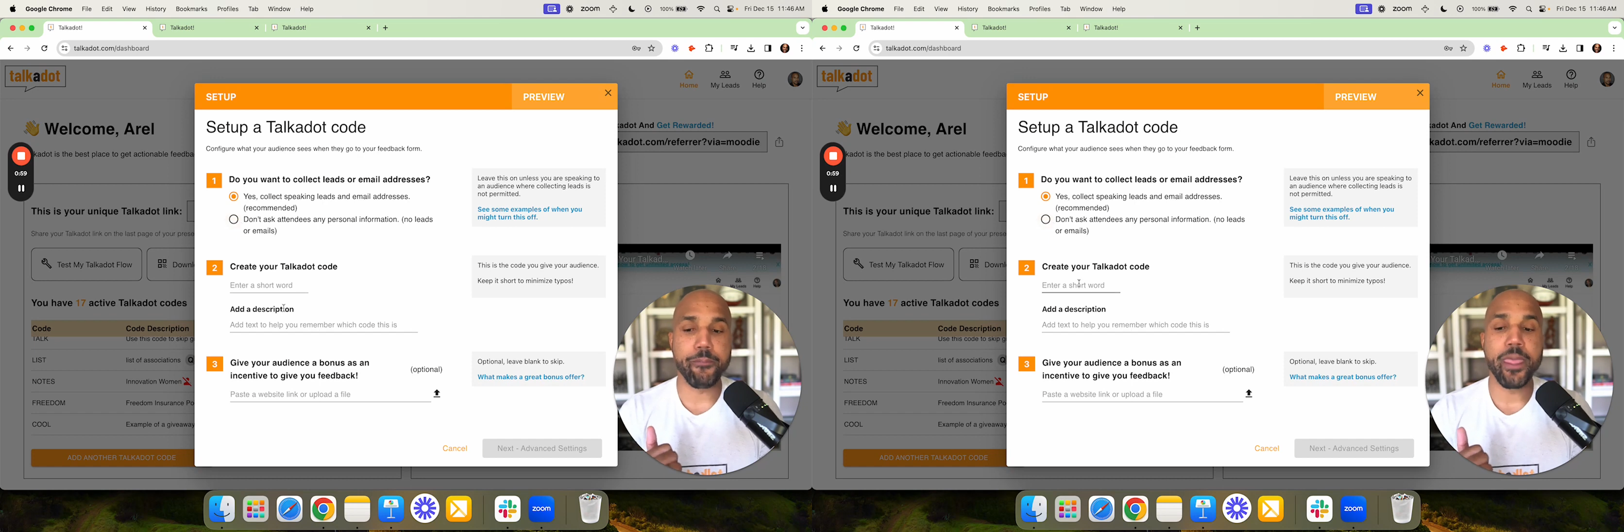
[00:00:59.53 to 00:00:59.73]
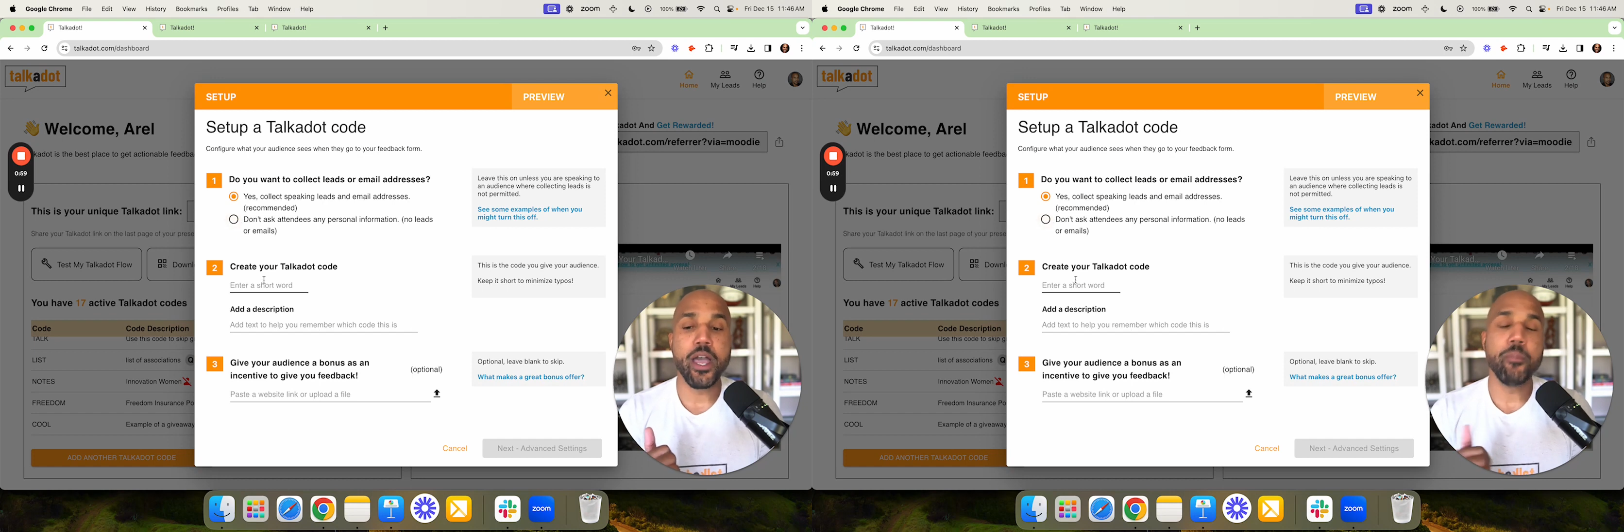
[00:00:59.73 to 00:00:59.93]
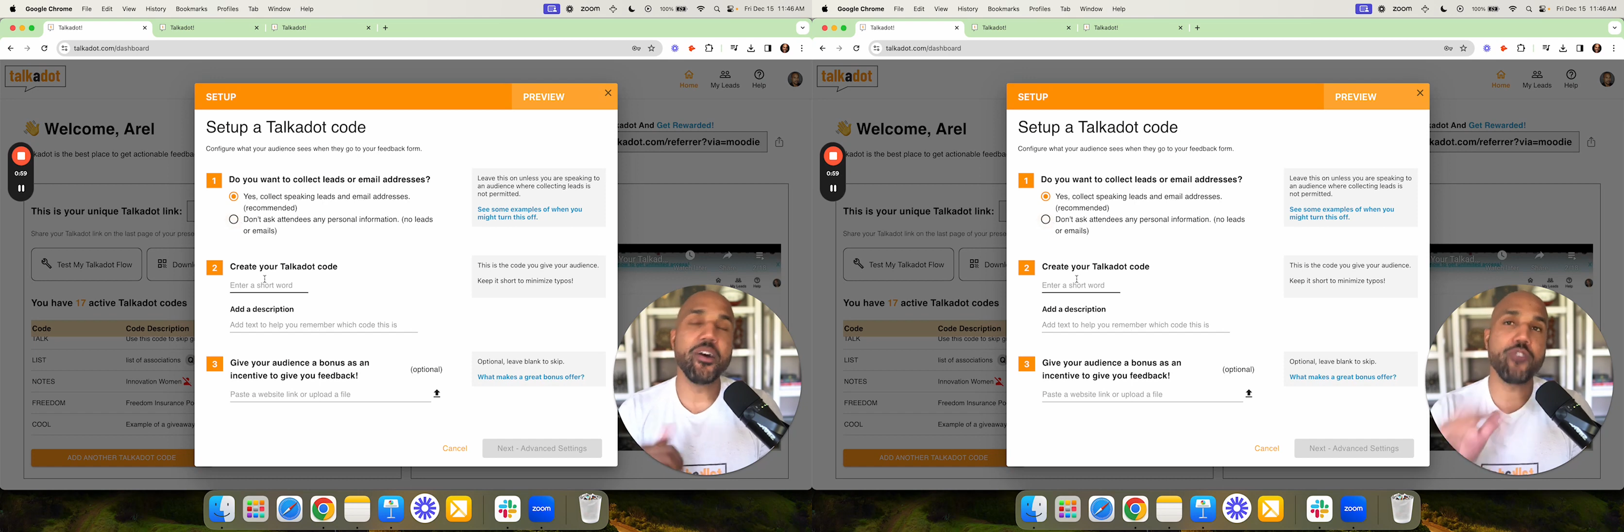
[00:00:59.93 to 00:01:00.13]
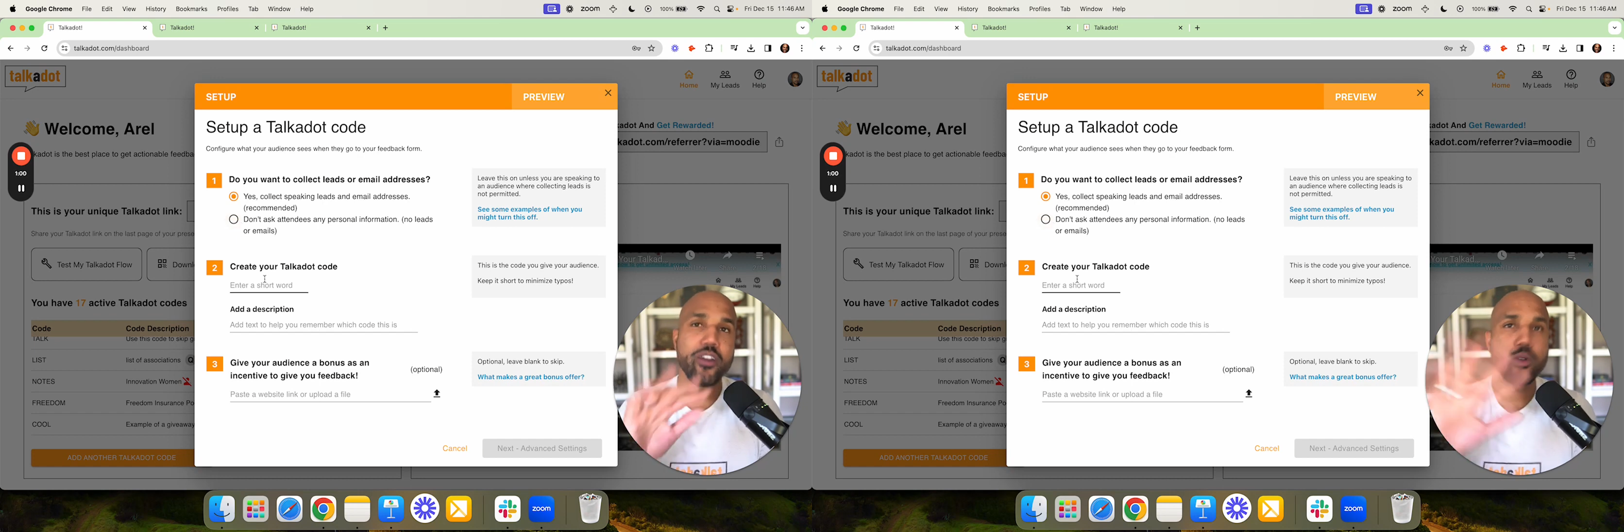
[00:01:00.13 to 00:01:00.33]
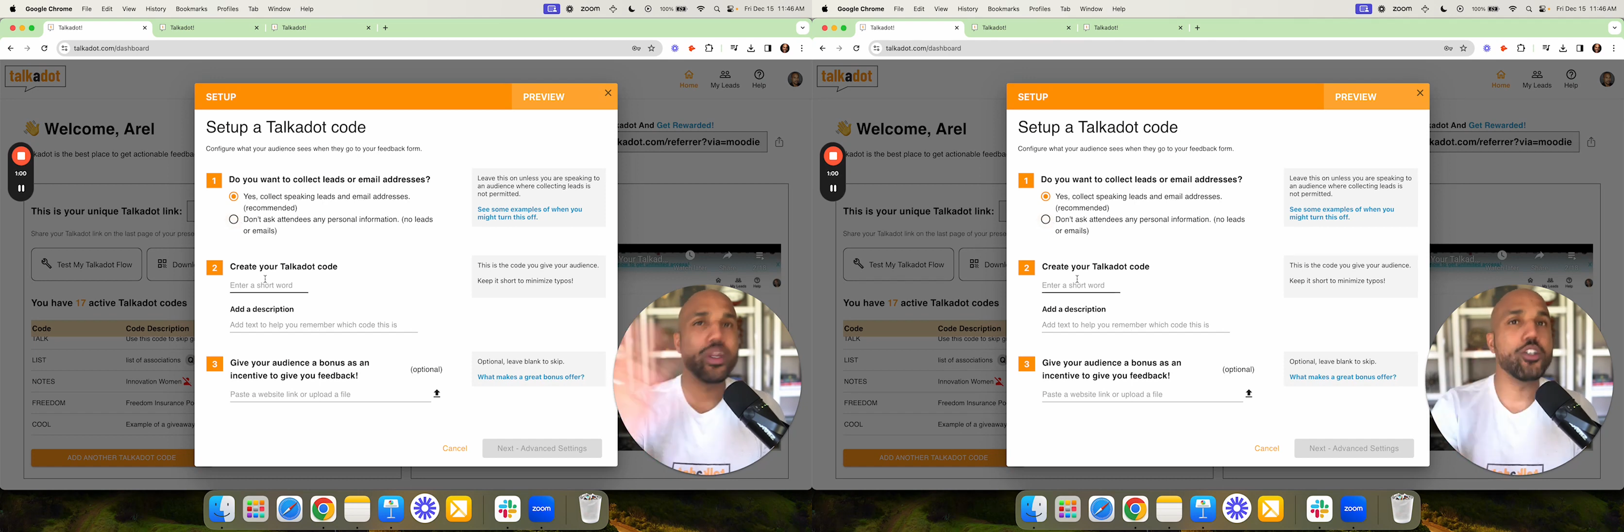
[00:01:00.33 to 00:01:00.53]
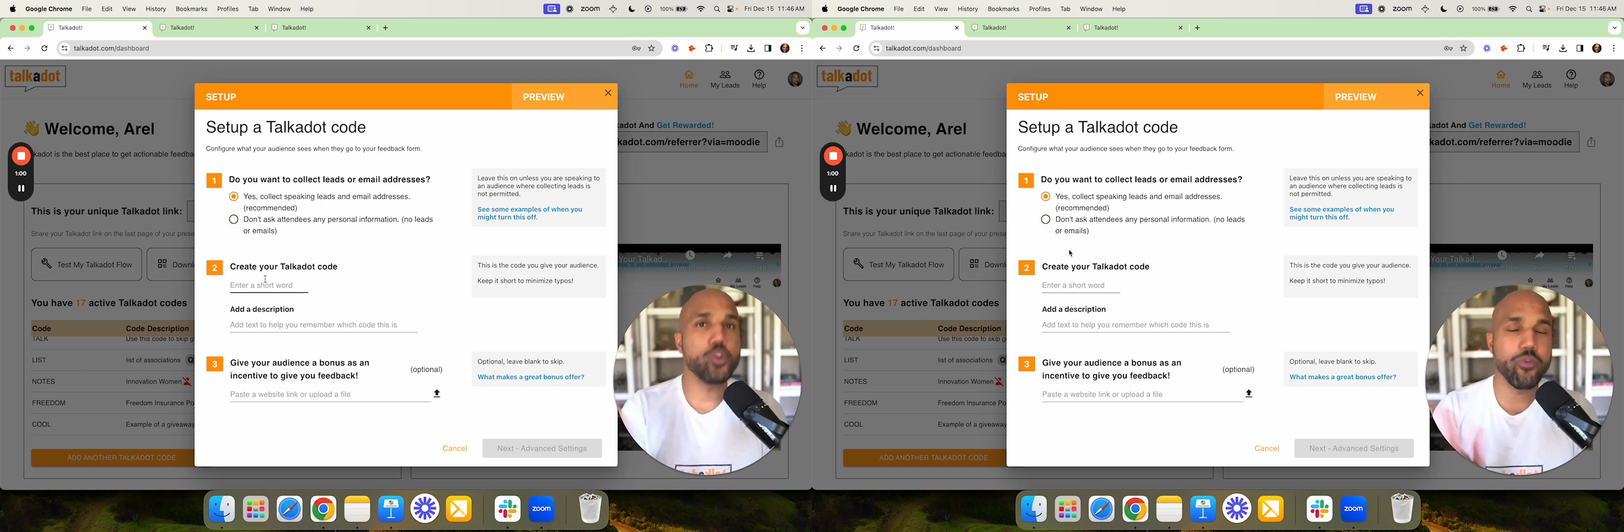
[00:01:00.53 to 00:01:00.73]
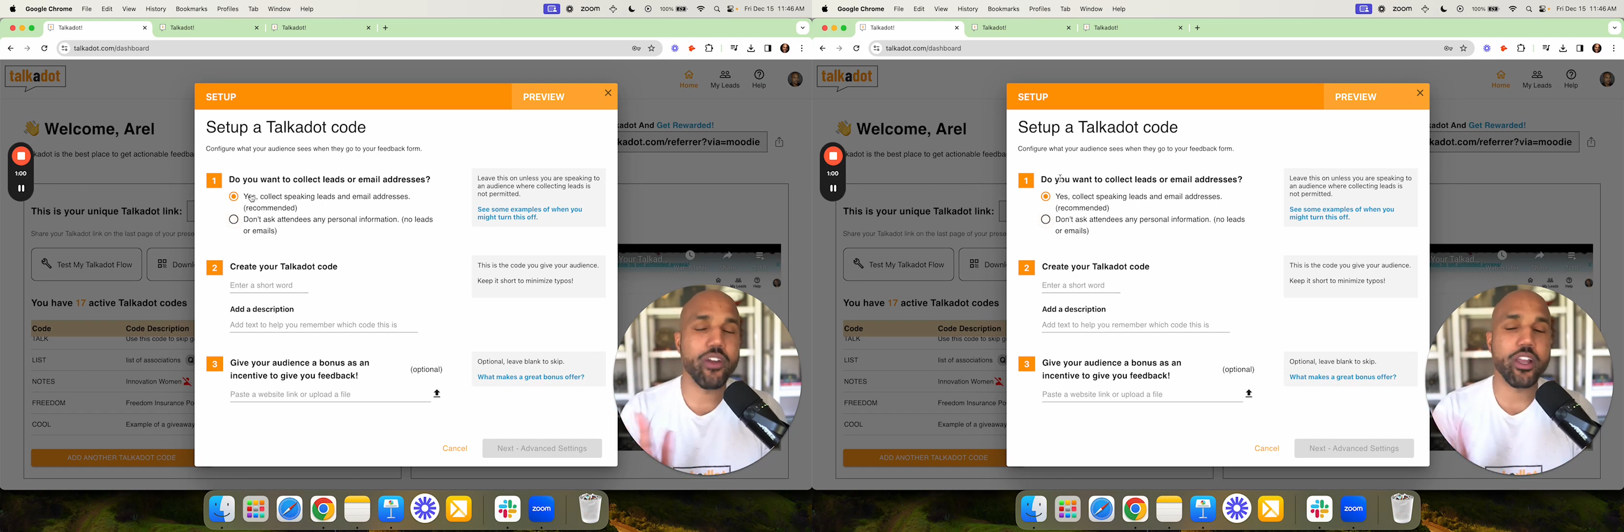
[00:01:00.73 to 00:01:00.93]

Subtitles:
But for everyone else, we recommend